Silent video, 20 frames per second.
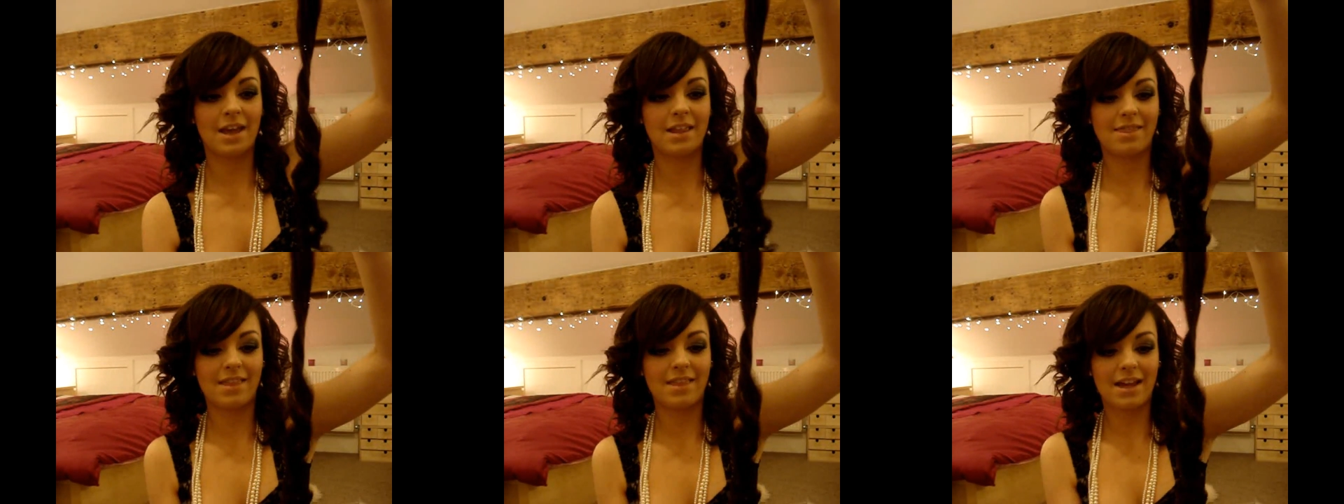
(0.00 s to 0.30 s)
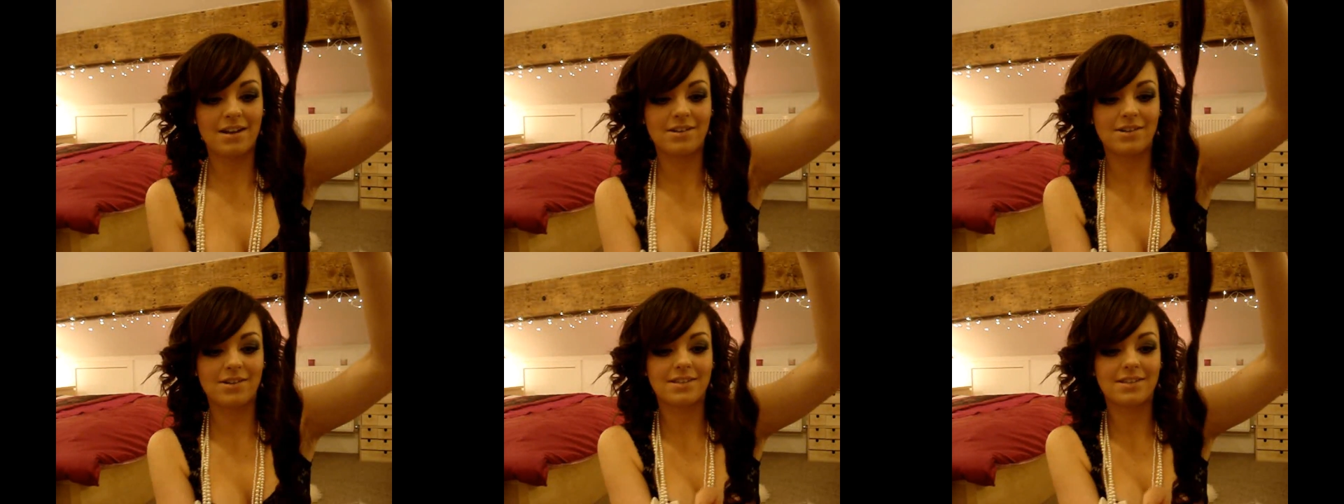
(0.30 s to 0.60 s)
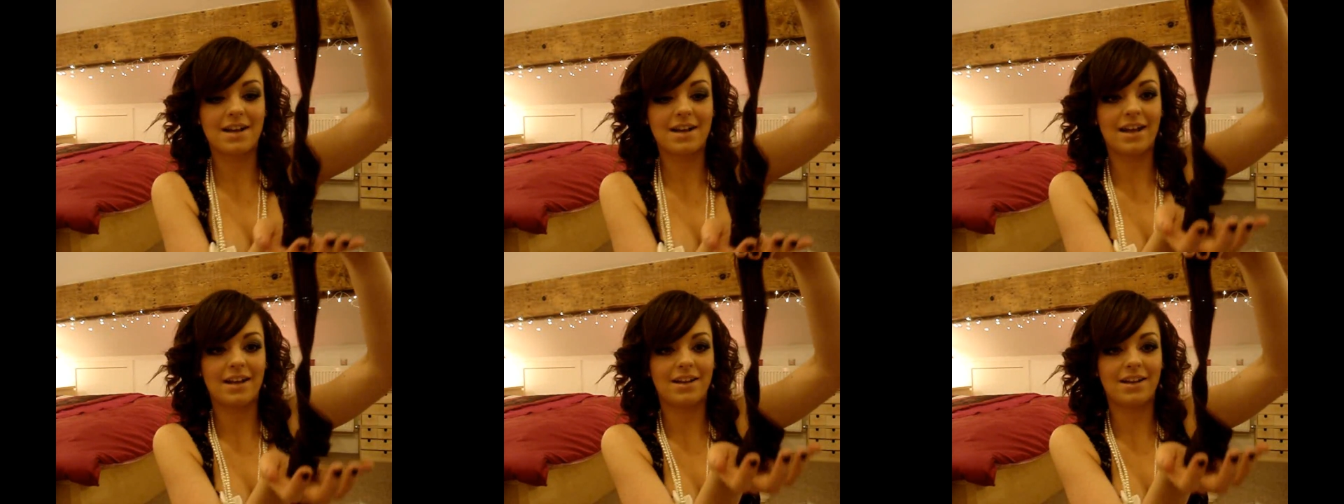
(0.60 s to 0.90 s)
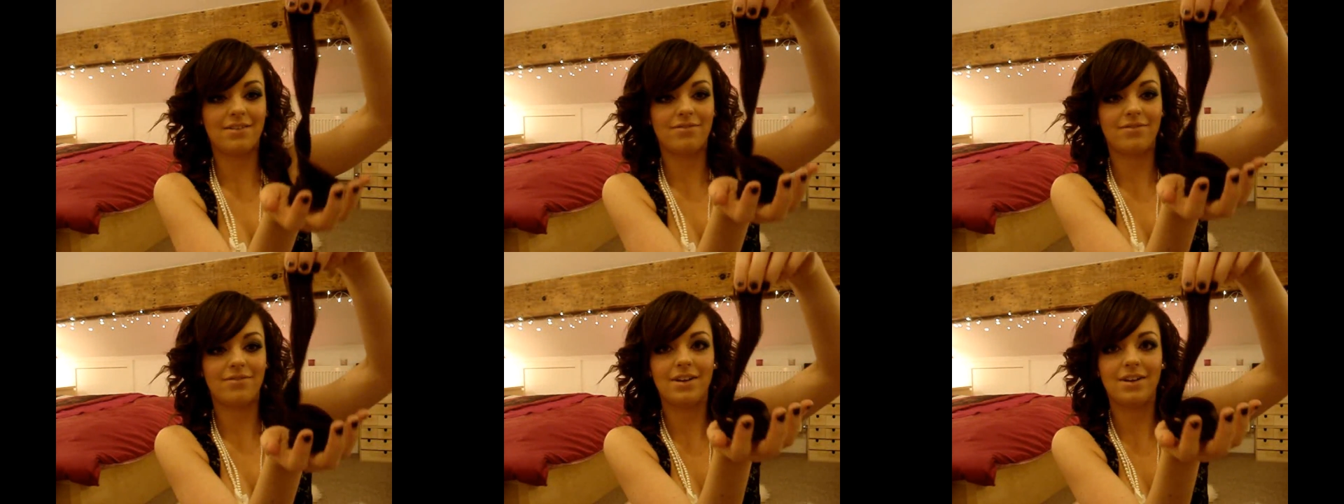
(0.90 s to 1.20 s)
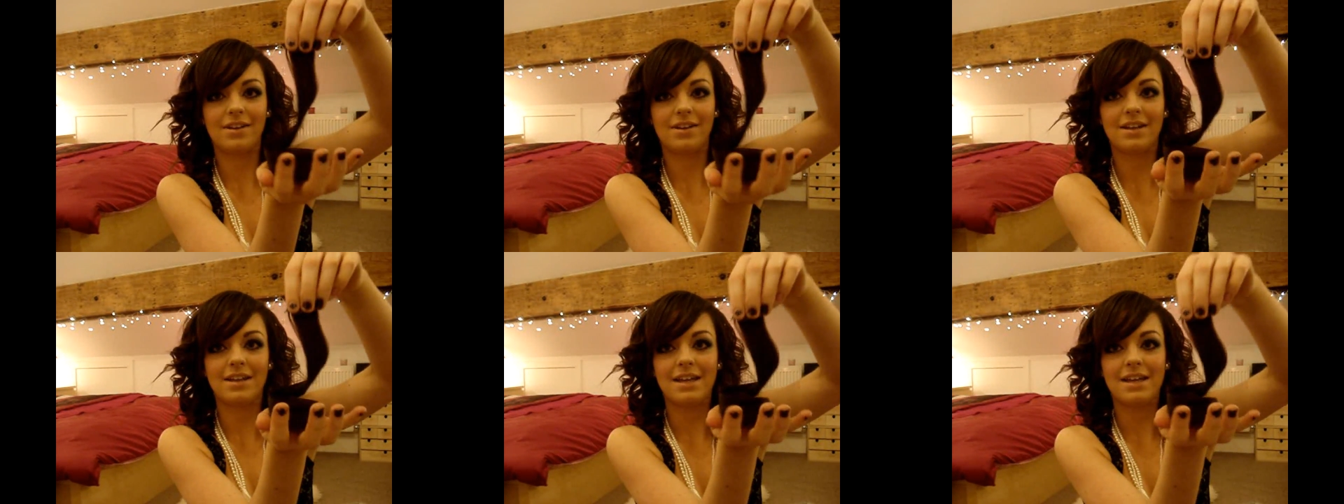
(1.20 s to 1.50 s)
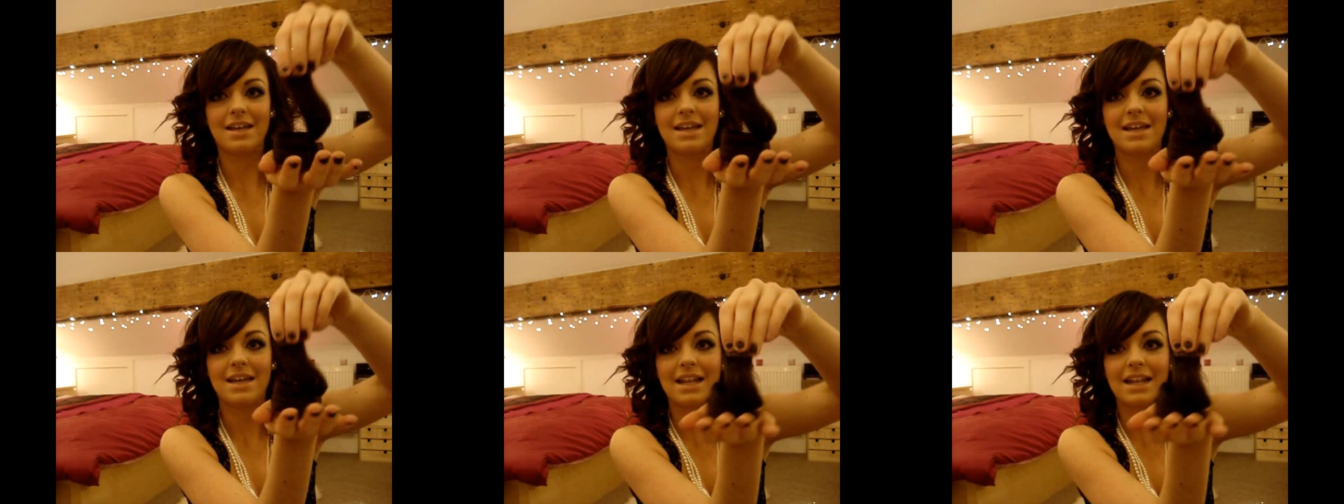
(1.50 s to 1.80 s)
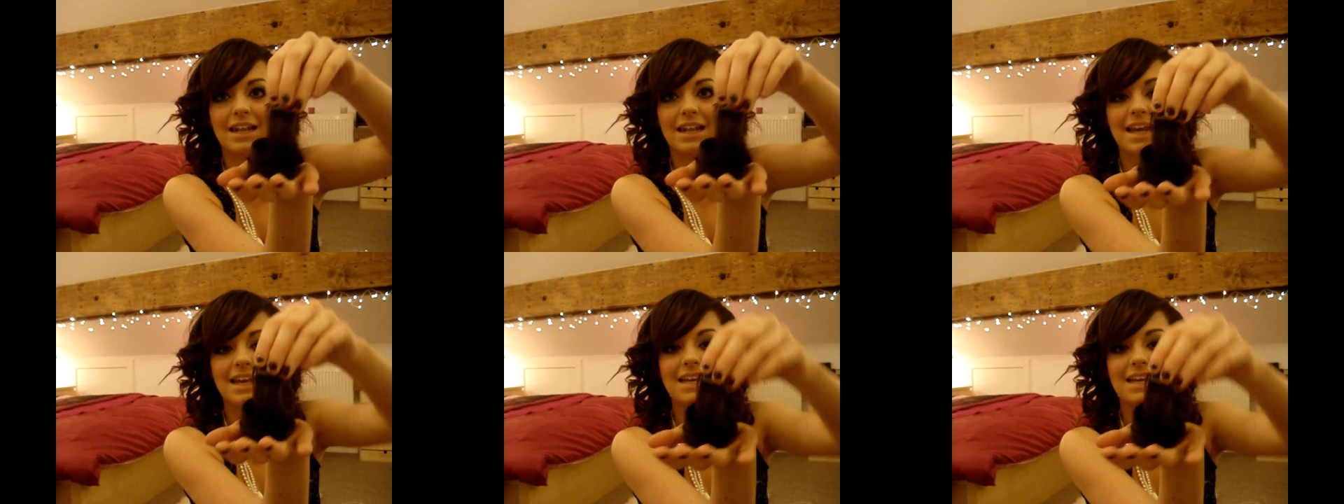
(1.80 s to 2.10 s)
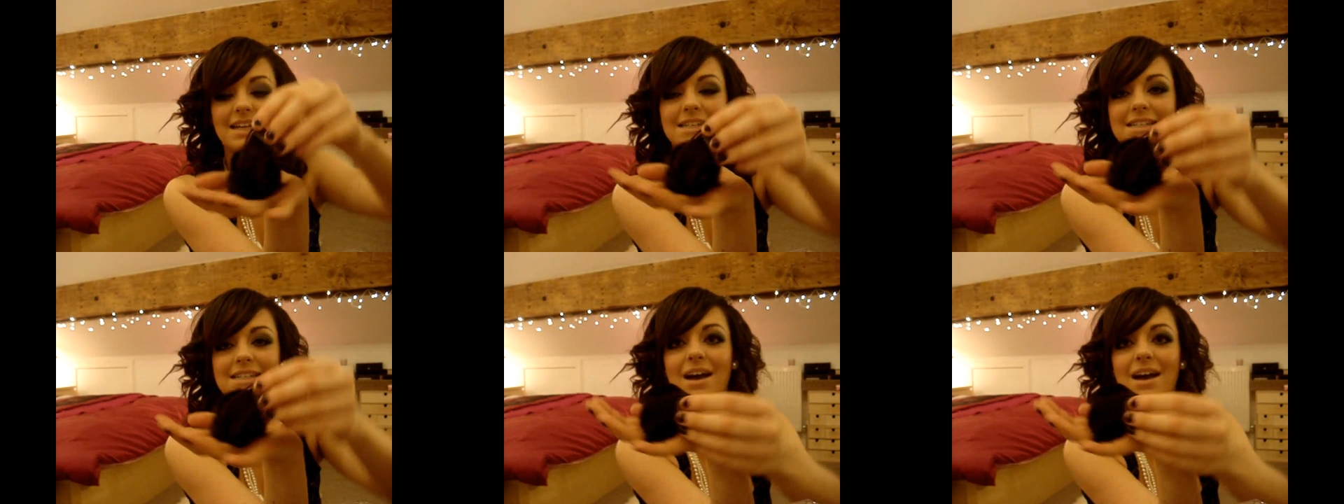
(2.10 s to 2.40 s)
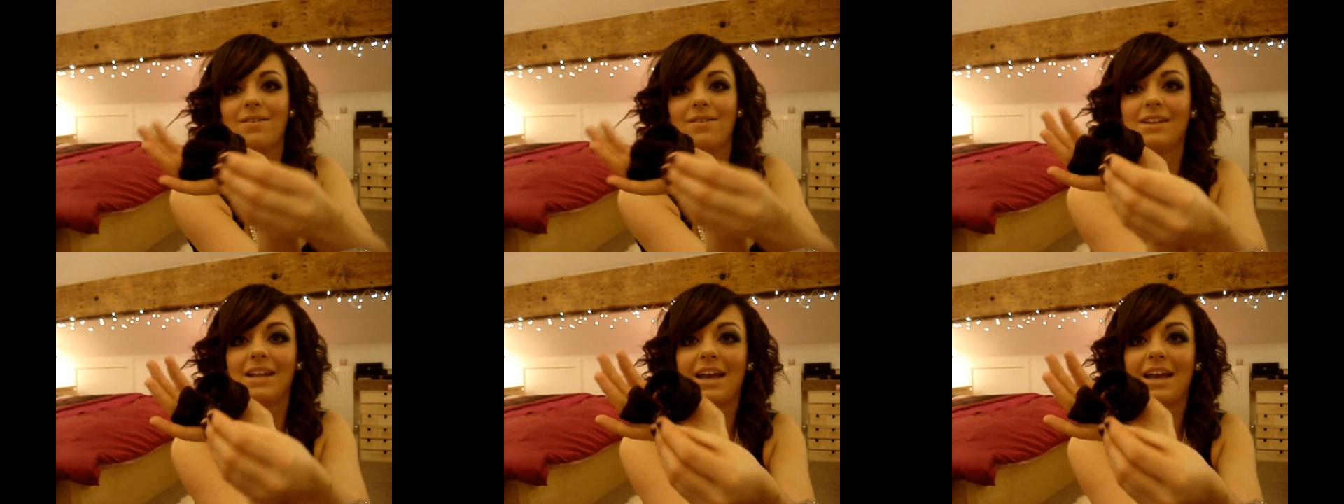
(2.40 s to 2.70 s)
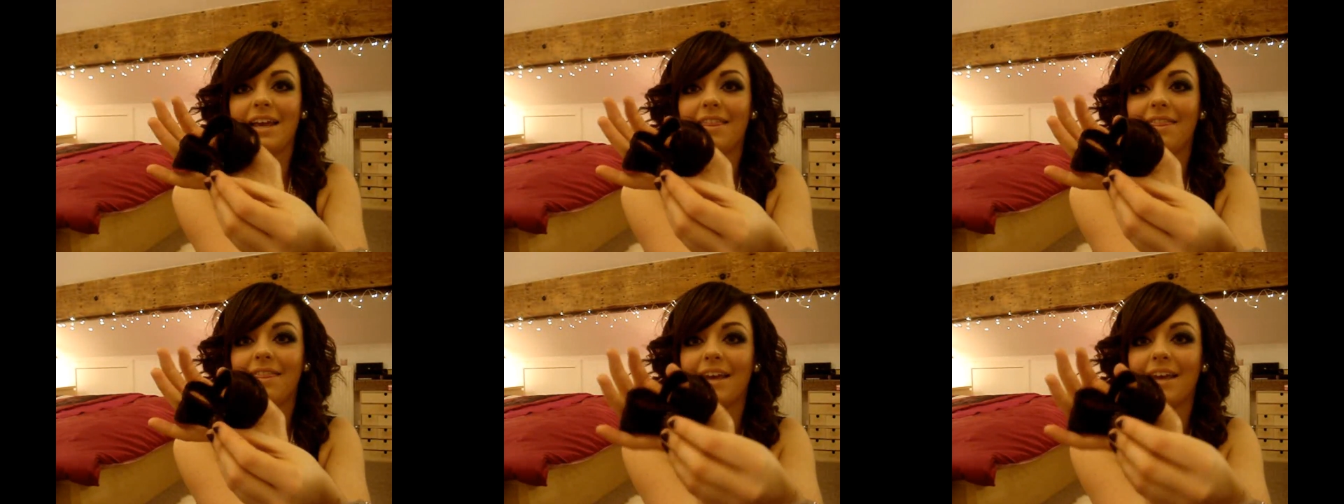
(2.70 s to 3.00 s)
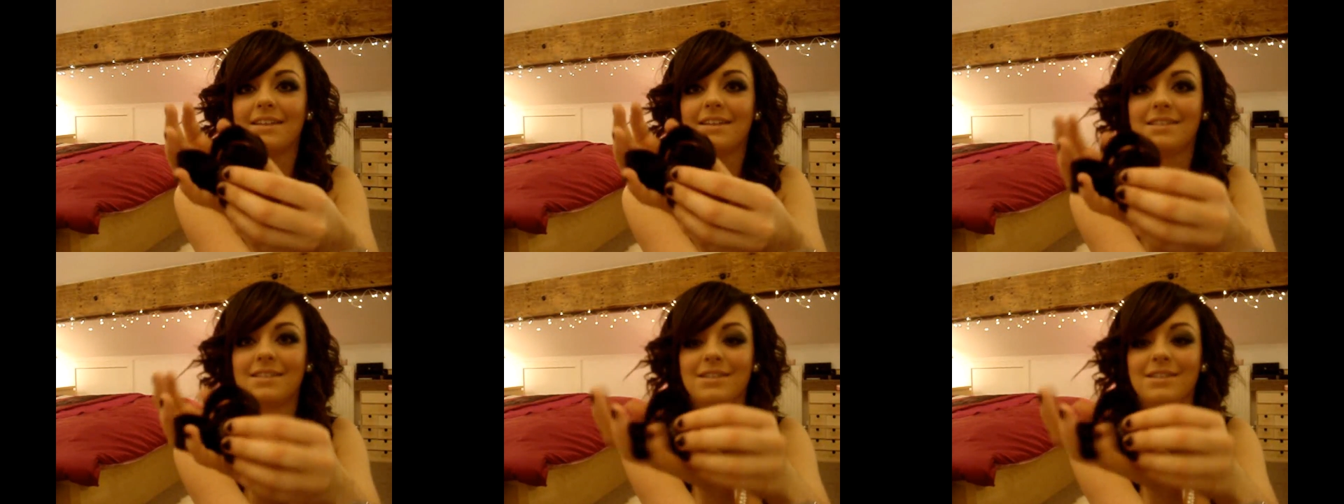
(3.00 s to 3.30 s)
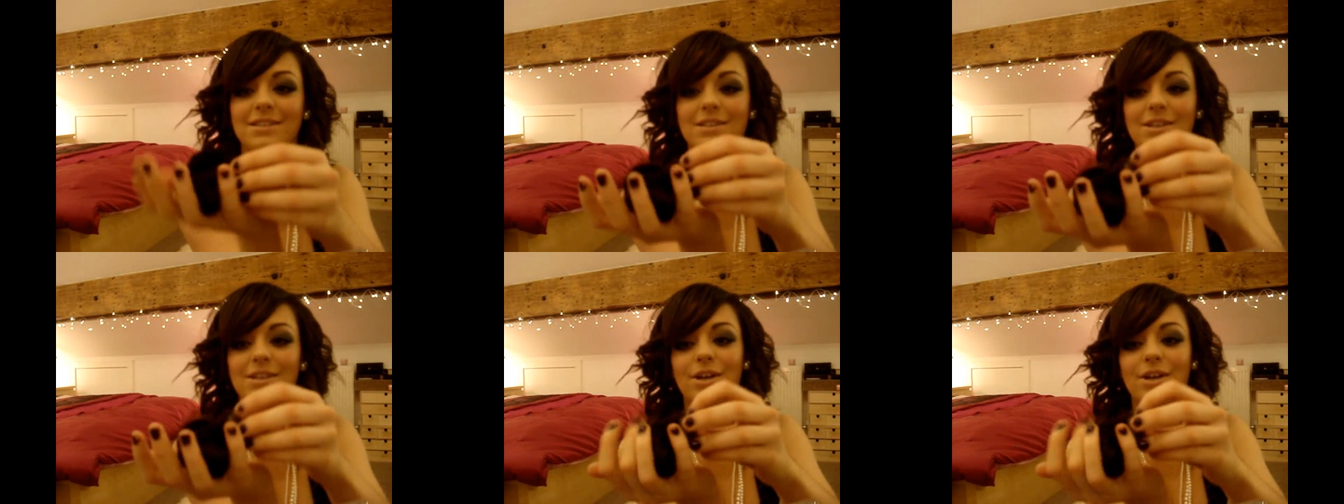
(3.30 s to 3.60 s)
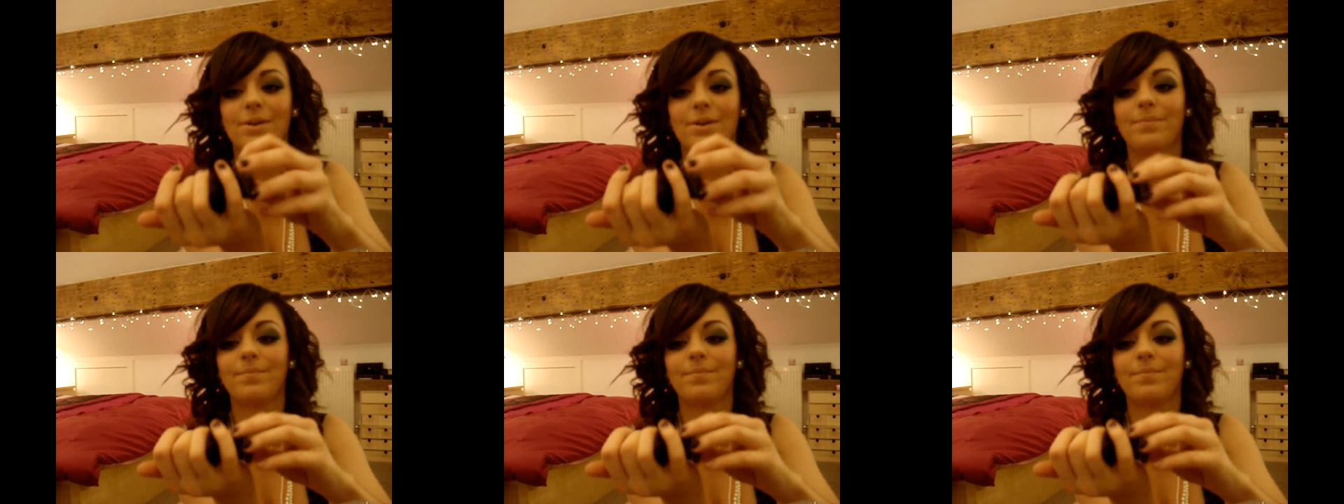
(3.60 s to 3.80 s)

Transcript: and then just kind of lay it down like this so